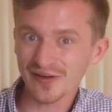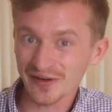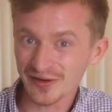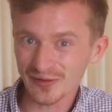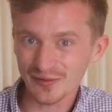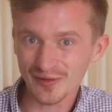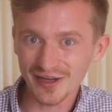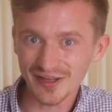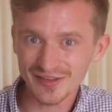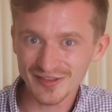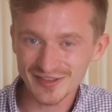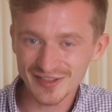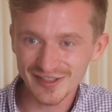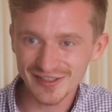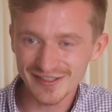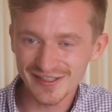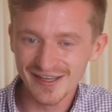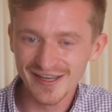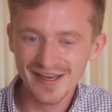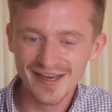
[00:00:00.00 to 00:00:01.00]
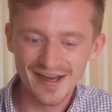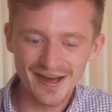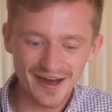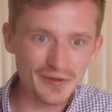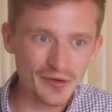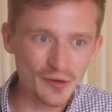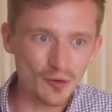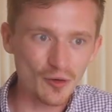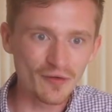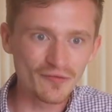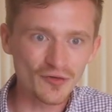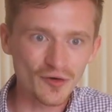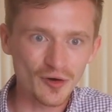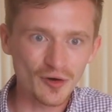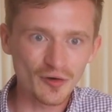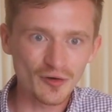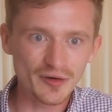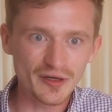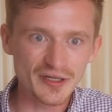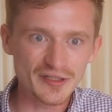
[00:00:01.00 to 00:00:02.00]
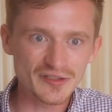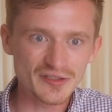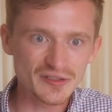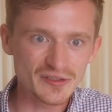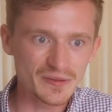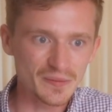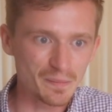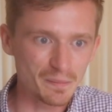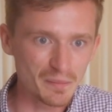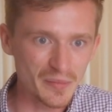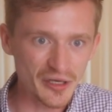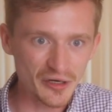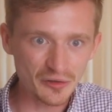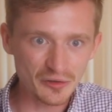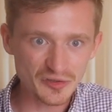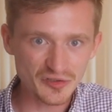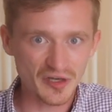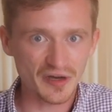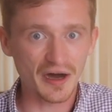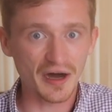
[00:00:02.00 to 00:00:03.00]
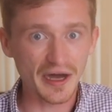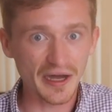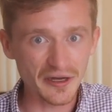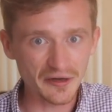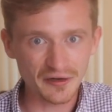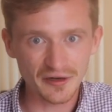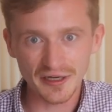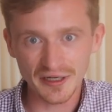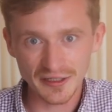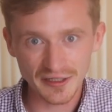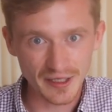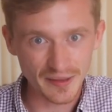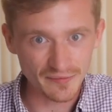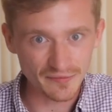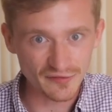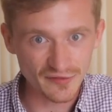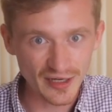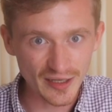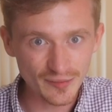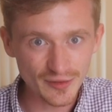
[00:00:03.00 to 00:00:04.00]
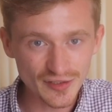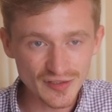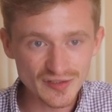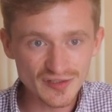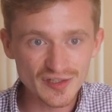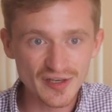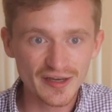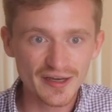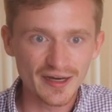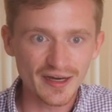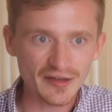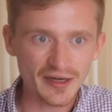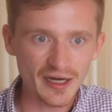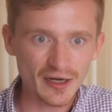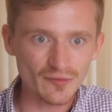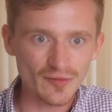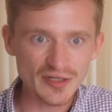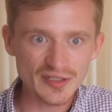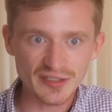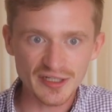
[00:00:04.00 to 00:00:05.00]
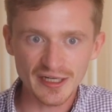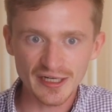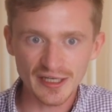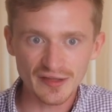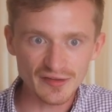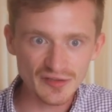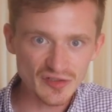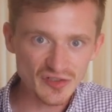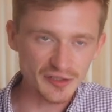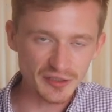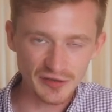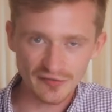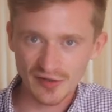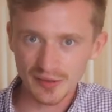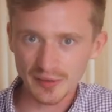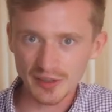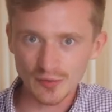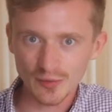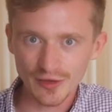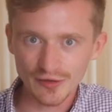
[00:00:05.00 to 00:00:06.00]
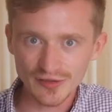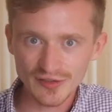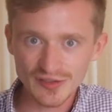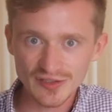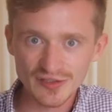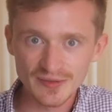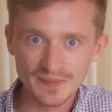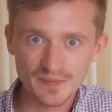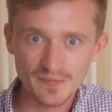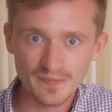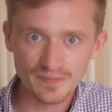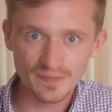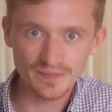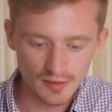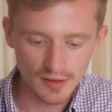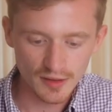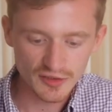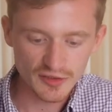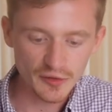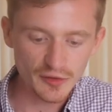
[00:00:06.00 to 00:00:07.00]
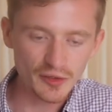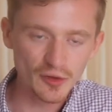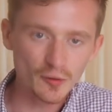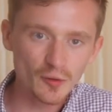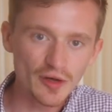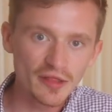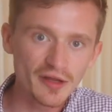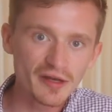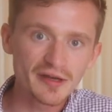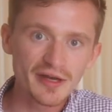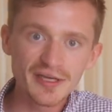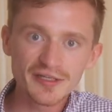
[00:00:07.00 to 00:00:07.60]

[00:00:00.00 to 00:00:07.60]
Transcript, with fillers: find your way in the city. But you know, overall, it's middle to higher income families that kind of resonate in these single family dwellings. So you know, one of the